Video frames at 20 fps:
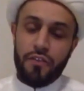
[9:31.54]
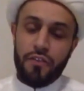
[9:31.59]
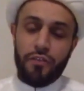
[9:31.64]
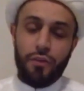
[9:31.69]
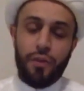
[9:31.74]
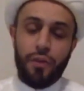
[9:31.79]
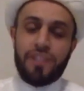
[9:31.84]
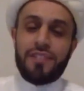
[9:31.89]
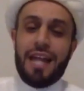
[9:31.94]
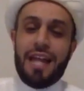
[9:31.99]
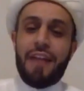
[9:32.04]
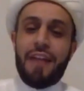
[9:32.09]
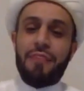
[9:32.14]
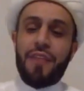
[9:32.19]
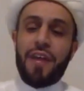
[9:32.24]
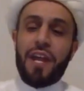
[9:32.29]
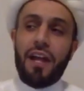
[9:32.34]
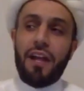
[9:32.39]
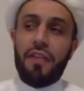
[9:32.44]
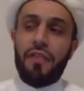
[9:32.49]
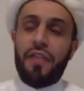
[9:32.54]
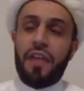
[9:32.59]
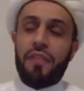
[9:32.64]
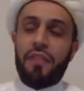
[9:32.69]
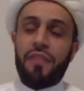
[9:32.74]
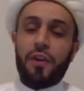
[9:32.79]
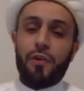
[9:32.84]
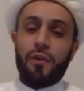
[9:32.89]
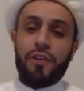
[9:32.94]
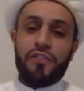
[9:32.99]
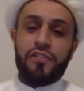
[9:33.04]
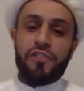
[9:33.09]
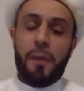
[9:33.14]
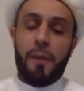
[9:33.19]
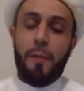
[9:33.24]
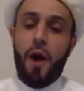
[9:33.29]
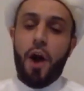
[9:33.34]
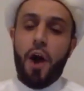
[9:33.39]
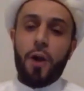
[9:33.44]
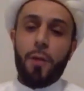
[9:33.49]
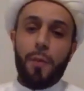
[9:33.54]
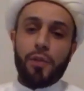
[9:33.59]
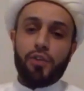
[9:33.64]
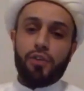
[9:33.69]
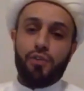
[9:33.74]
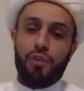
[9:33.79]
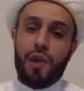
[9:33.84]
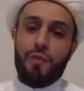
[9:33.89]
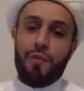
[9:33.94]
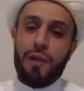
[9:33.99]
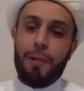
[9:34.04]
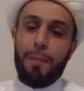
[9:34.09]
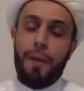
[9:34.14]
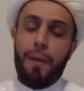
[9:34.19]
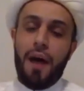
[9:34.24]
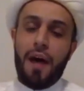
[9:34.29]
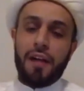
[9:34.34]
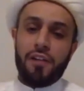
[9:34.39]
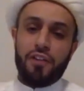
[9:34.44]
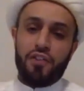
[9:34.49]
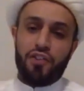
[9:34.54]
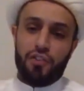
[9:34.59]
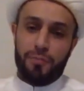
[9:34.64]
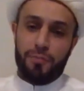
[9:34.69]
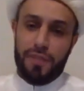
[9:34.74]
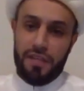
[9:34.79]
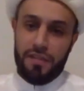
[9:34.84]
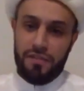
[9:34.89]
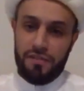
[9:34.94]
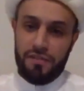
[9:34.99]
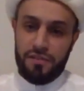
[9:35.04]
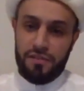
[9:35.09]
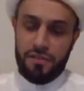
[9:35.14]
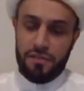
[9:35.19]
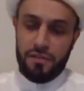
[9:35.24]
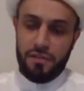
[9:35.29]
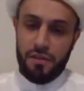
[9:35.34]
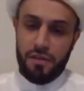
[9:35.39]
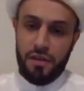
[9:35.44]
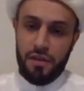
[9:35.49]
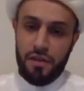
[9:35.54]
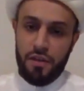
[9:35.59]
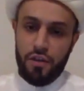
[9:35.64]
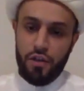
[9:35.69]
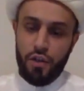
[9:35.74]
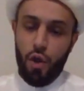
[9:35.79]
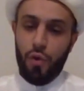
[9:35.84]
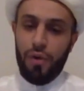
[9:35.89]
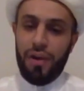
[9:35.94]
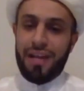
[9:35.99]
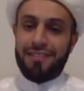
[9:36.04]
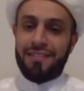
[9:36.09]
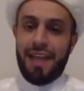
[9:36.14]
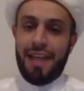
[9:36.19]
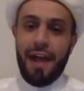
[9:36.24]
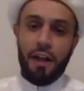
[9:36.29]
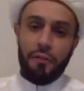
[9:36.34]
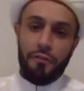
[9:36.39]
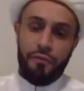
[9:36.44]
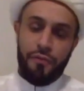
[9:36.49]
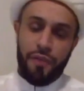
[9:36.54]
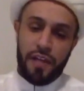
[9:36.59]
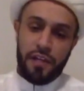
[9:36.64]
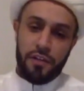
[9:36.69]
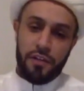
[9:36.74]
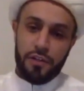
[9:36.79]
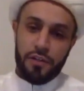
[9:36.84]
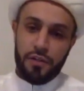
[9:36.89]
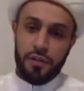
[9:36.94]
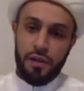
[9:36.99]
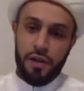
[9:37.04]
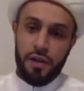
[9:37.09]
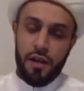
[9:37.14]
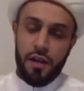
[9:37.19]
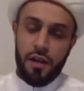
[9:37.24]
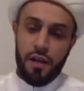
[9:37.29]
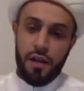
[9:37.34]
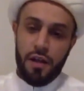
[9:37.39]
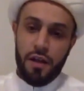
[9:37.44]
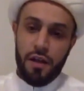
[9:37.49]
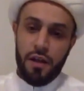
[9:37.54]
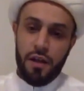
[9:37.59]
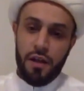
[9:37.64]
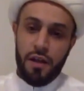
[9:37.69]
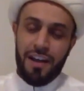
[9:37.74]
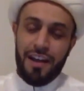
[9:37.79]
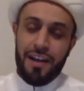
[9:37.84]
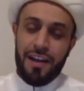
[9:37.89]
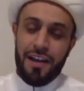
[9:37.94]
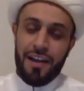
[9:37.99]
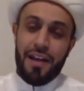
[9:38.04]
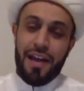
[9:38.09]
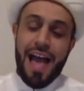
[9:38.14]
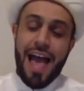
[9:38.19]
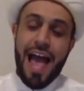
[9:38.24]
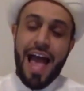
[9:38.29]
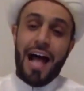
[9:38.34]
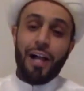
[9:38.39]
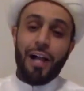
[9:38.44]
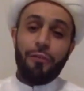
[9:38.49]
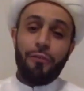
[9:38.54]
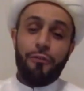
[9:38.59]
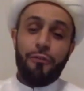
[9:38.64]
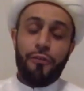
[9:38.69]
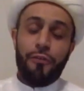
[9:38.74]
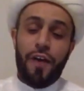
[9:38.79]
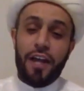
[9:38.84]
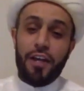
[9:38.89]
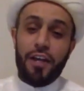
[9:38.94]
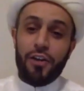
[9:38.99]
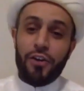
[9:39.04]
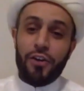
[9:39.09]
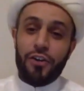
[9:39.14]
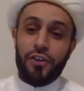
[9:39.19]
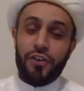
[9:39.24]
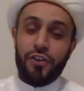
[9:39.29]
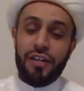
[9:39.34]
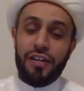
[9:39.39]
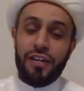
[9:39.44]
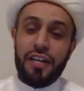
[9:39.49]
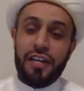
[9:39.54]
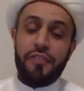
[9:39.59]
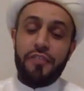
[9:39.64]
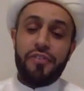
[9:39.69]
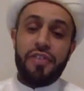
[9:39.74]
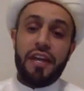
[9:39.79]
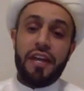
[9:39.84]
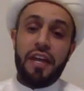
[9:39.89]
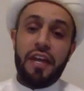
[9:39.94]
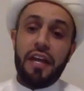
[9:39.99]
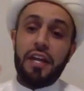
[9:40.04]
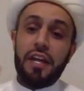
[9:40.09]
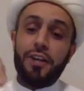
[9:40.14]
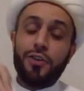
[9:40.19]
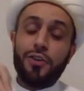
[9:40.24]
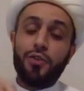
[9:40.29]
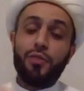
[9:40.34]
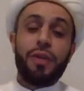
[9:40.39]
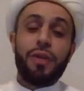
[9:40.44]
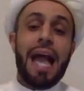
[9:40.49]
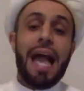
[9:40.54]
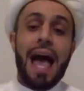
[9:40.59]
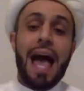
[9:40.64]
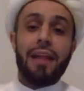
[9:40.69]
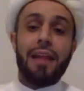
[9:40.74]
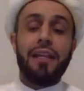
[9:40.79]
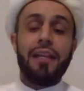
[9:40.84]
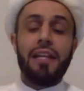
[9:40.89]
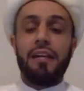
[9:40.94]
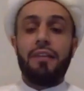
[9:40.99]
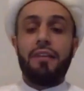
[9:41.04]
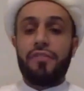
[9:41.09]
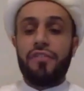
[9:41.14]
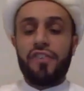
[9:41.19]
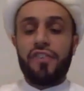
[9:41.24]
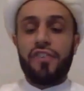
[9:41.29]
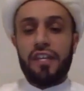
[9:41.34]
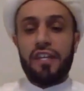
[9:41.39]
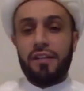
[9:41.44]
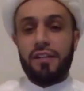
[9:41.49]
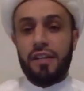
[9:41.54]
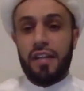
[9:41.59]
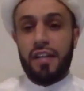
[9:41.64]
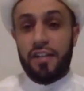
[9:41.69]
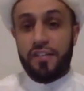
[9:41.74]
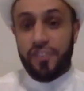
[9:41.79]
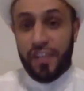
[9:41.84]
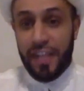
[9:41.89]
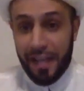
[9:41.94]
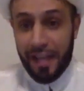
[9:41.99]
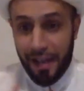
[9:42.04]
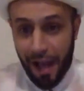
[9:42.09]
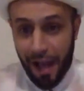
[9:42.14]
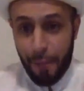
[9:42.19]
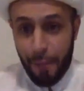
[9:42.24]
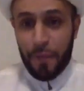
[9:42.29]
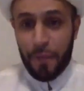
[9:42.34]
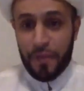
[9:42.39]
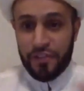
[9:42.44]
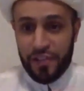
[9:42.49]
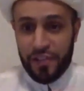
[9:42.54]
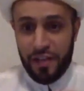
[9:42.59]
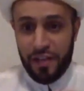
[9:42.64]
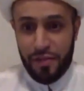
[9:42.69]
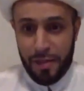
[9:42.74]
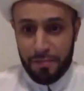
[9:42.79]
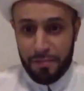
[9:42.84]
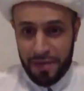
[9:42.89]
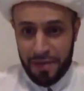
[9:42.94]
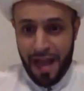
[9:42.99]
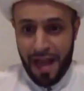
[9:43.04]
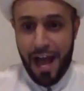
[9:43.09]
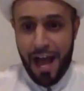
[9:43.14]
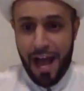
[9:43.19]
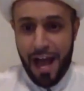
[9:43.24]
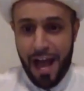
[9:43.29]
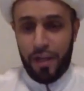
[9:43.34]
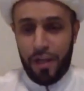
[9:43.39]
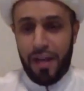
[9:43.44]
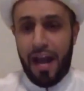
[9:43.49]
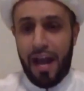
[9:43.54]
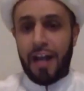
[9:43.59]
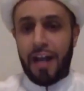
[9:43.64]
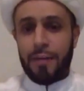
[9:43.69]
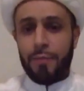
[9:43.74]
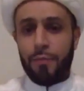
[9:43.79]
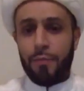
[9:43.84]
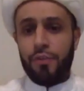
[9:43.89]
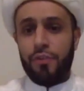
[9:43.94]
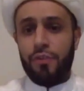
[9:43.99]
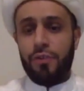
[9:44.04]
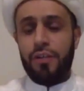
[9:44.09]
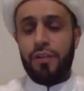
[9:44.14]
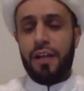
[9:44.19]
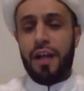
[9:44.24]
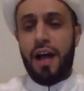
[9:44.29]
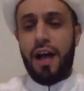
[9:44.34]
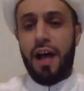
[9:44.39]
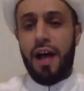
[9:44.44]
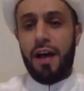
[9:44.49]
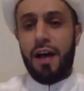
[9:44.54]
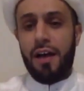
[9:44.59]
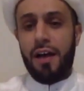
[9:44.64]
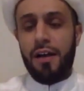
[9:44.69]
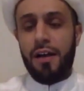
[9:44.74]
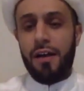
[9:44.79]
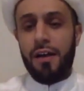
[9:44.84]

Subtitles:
So it's not that there is some arbitrary punishment known as hellfire. Hellfire is the hidden reality of sin. It's encompassing them now in alam al-dunya,